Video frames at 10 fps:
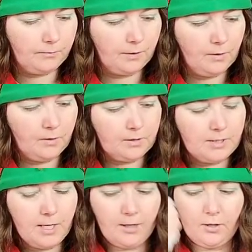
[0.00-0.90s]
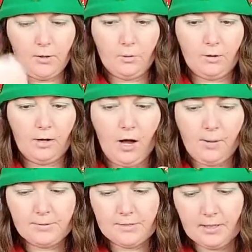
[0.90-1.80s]
you're going to take your
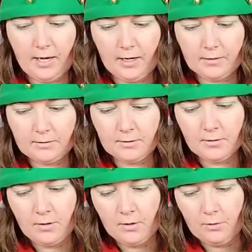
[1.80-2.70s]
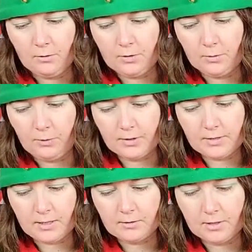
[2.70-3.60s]
opposite hand when you press
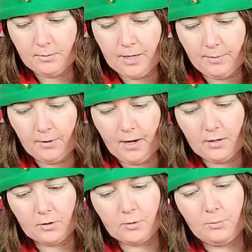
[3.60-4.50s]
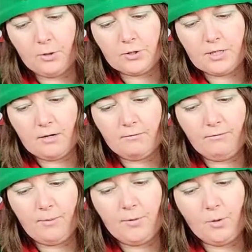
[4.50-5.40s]
down to the paper, and you're going to push down
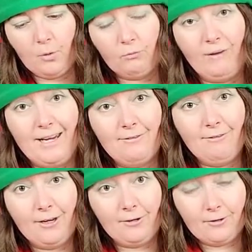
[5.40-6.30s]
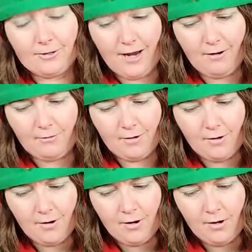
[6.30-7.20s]
from your ring finger down.
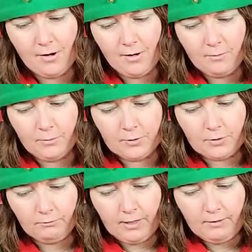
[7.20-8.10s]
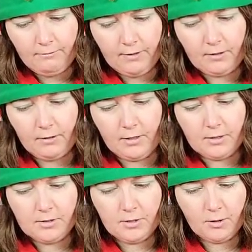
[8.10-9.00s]
Push your ring finger
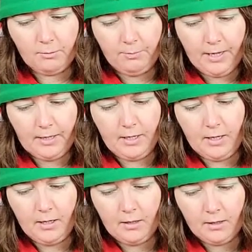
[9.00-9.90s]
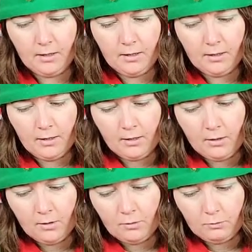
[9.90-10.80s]
into your pinky.
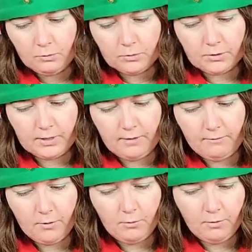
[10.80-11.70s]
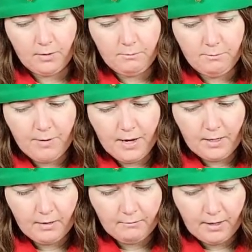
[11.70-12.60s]
Will give you a bit
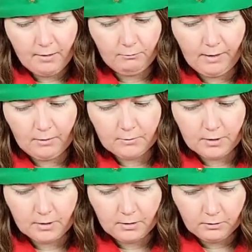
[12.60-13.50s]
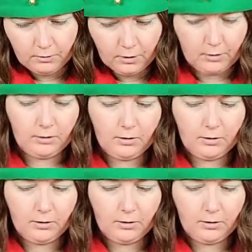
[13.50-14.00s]
of a rounded look.